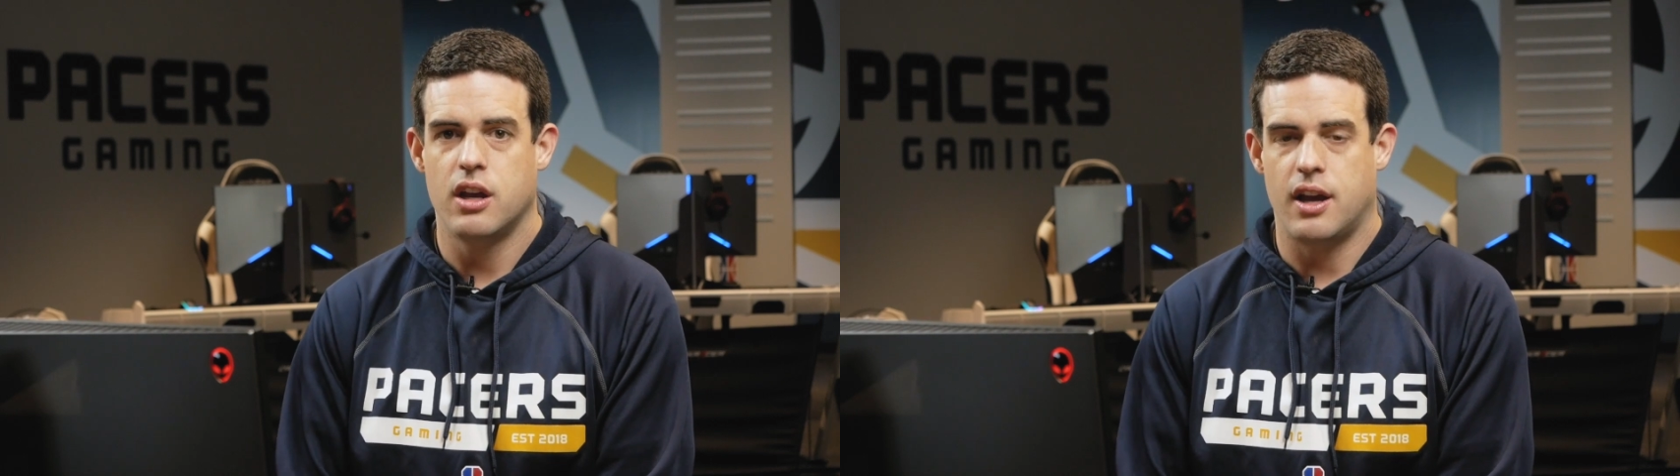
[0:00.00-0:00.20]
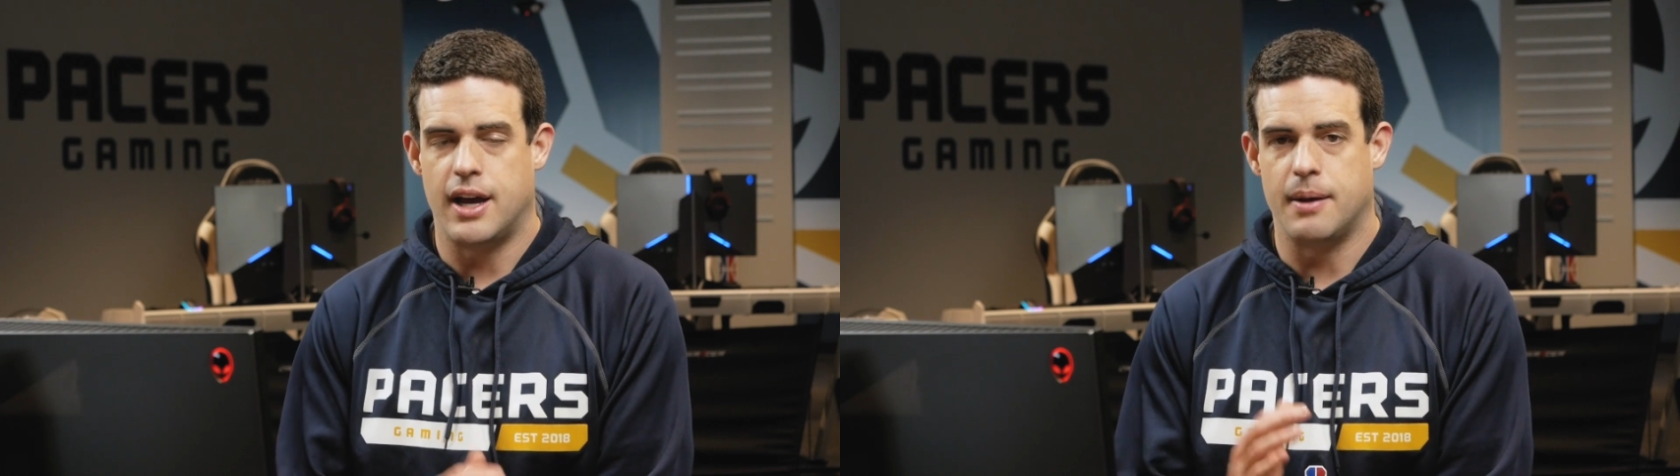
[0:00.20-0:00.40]

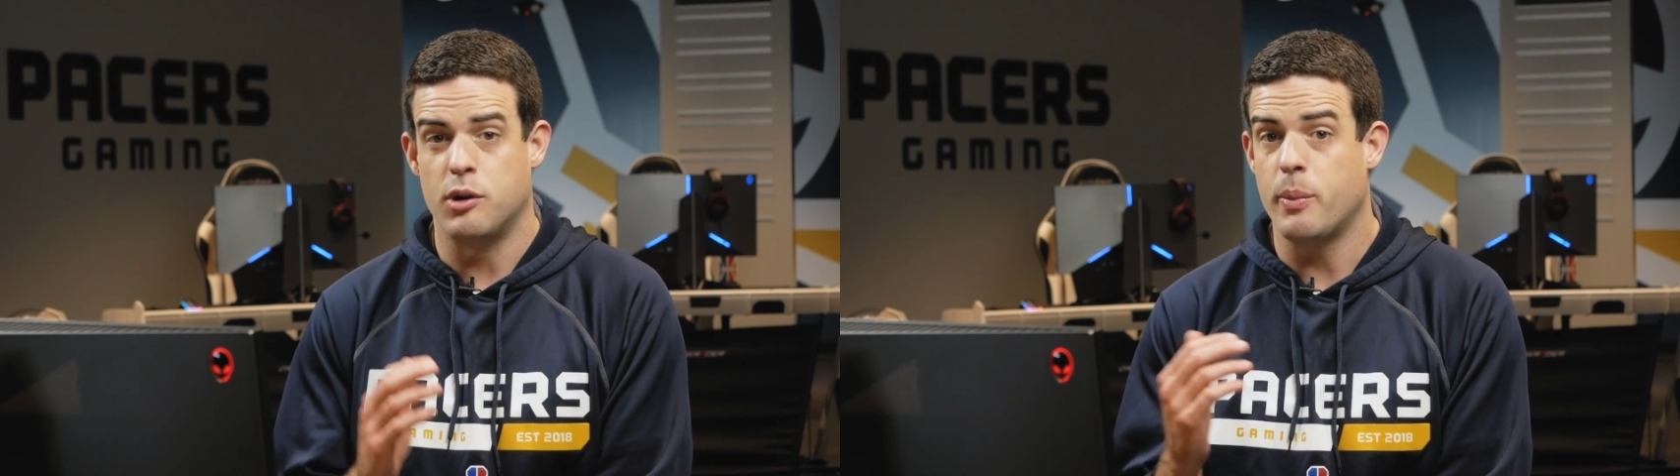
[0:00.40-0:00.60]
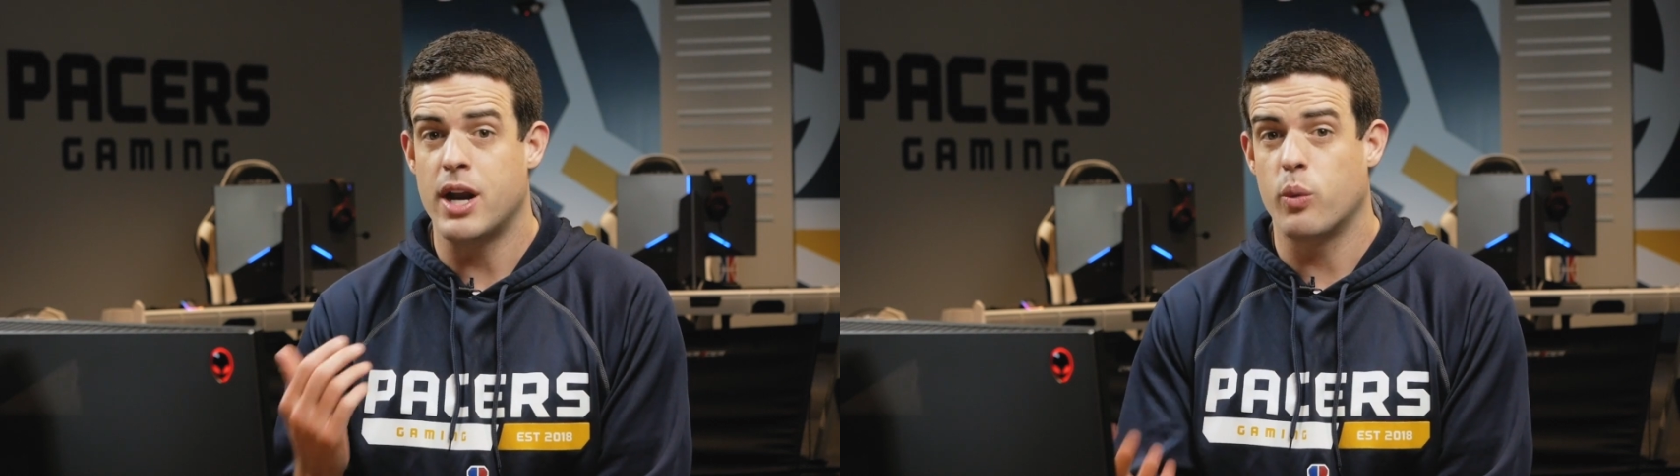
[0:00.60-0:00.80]

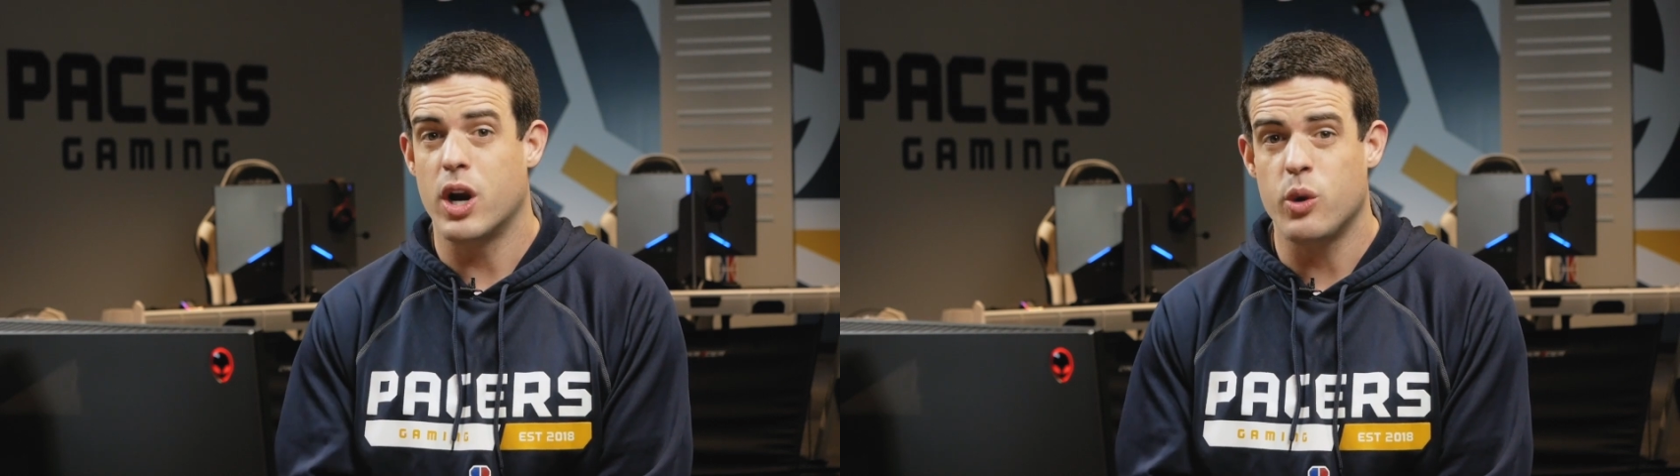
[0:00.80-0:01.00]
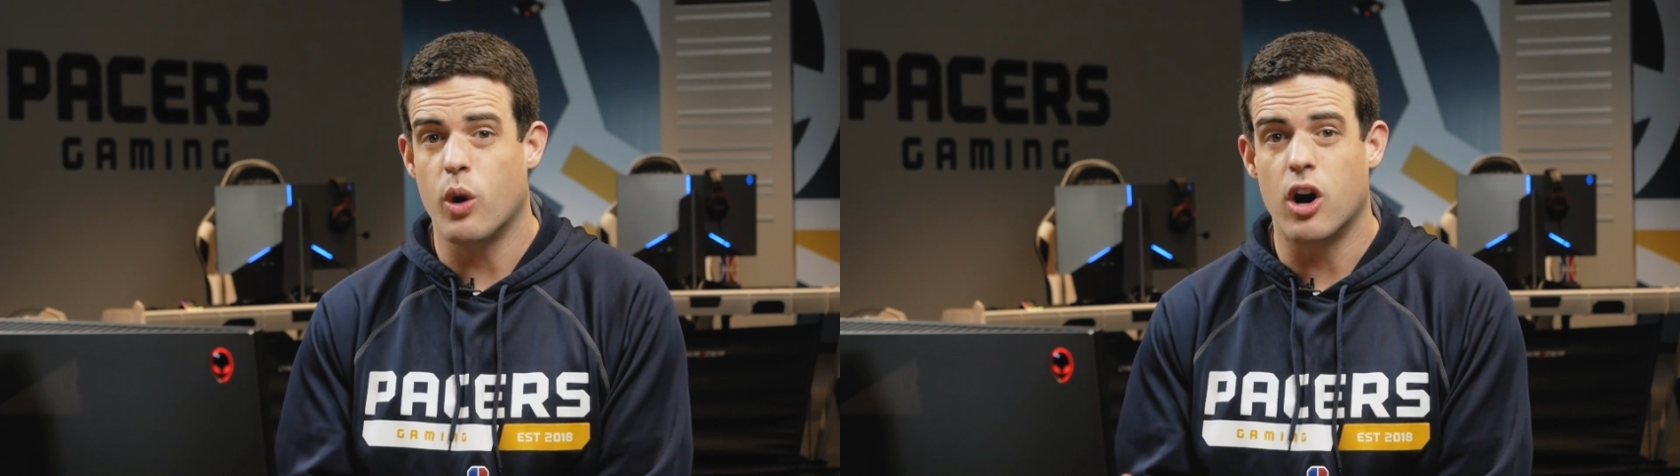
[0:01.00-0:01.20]

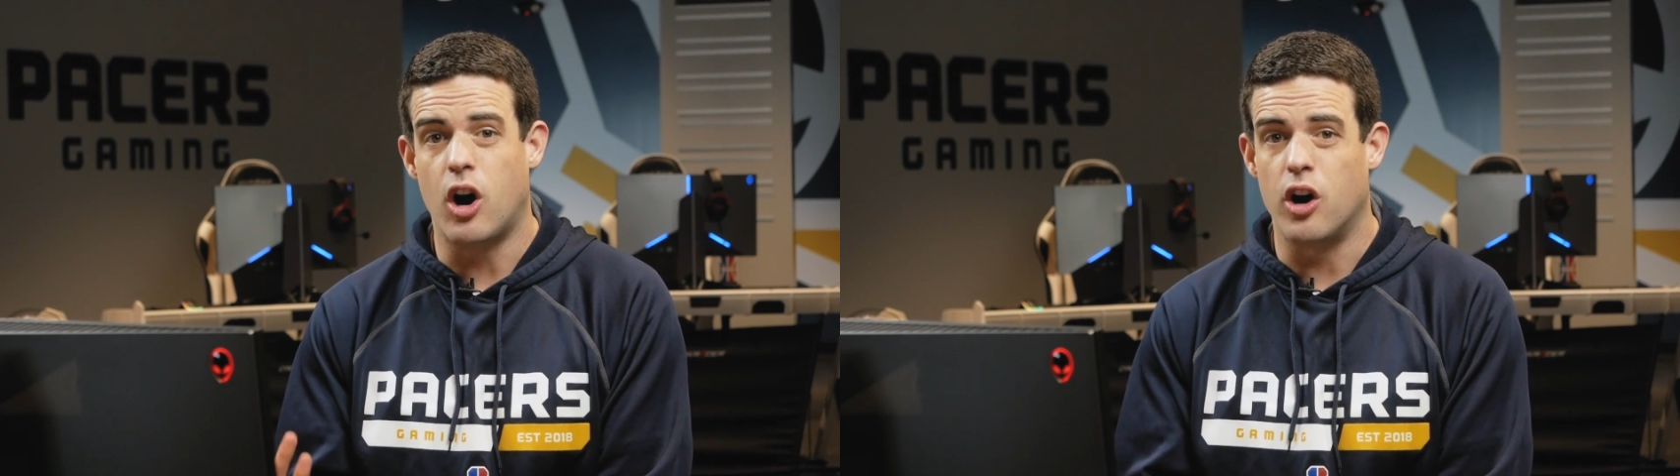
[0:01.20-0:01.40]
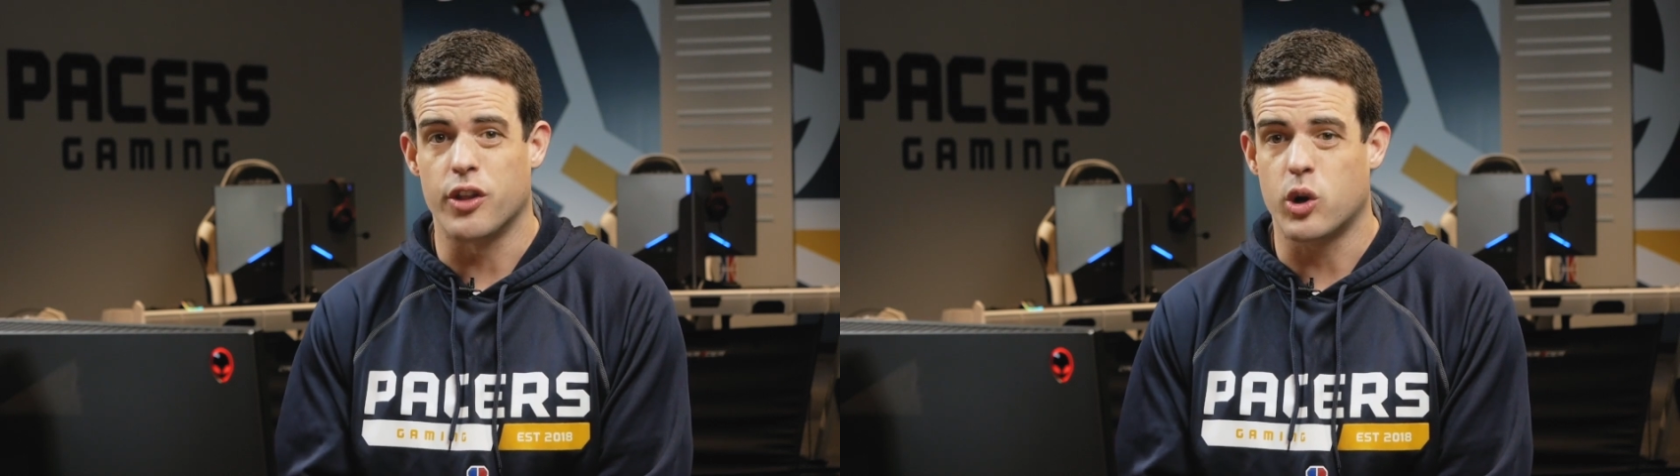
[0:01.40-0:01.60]
you are
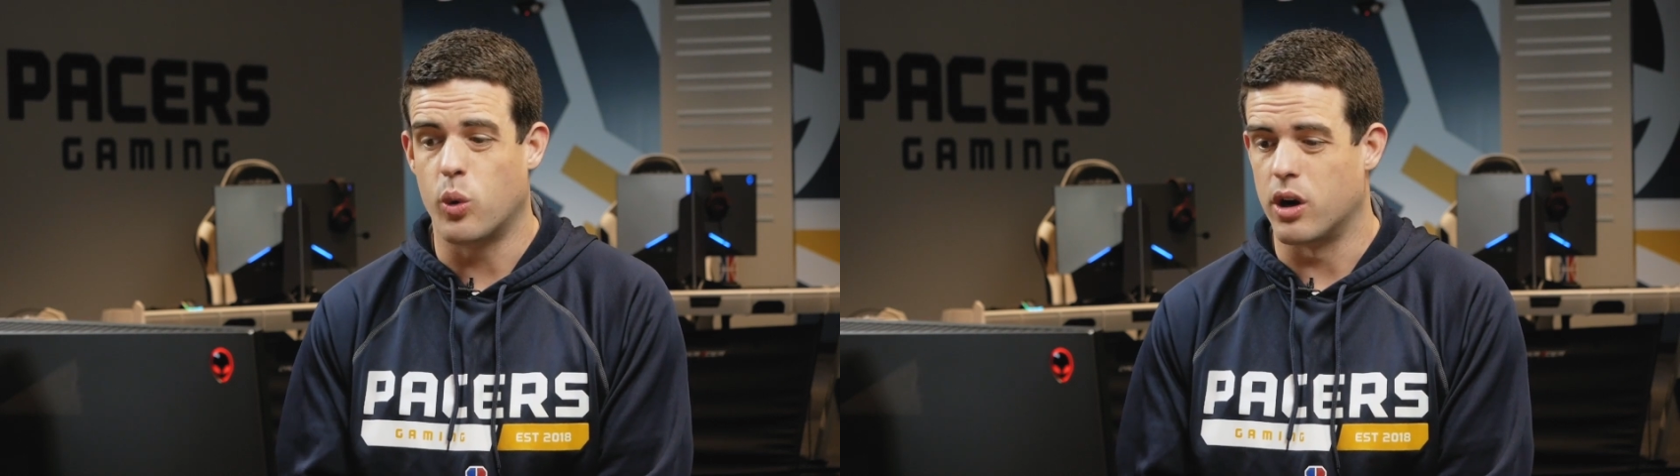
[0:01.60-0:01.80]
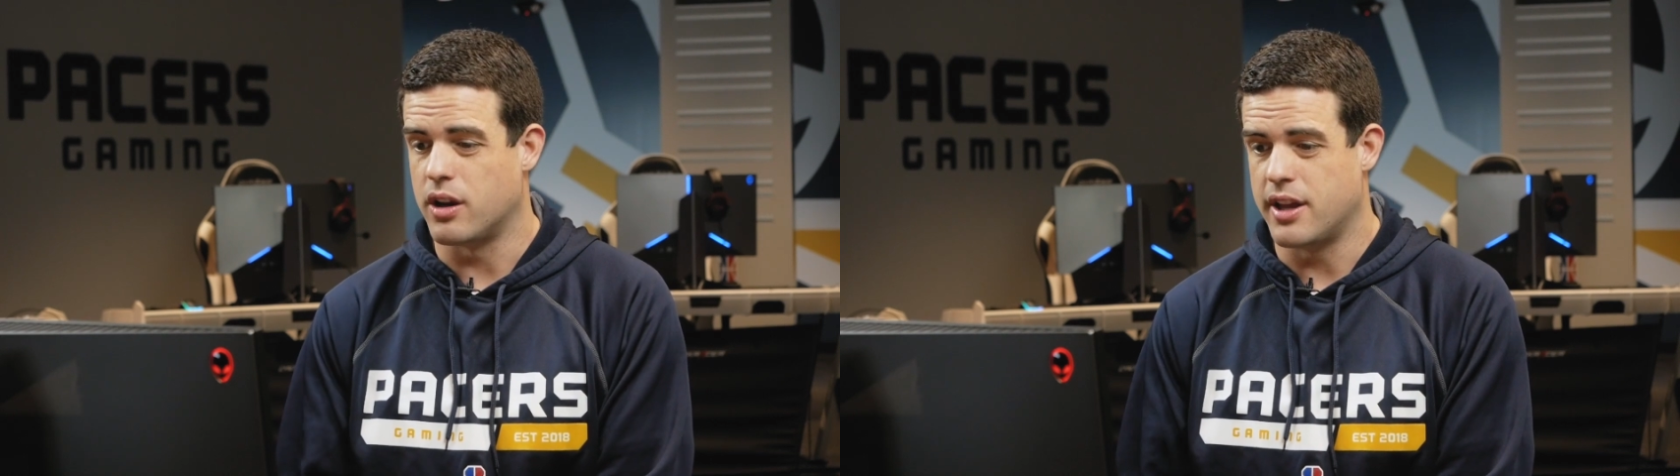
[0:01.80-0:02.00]
on the
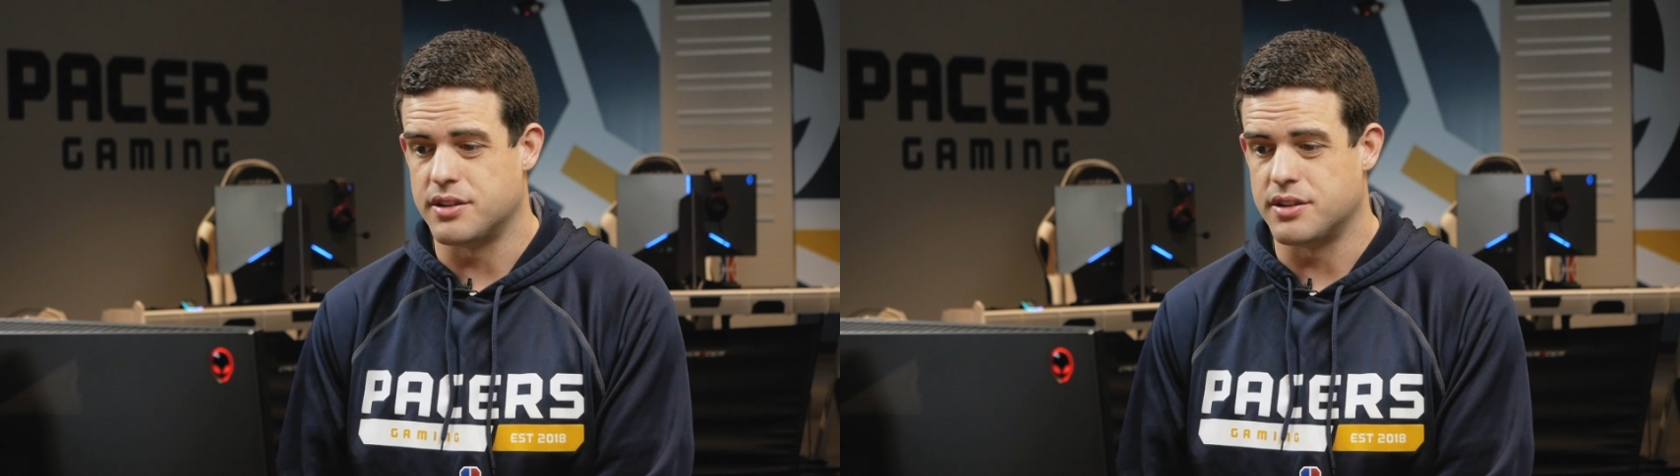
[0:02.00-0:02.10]
court.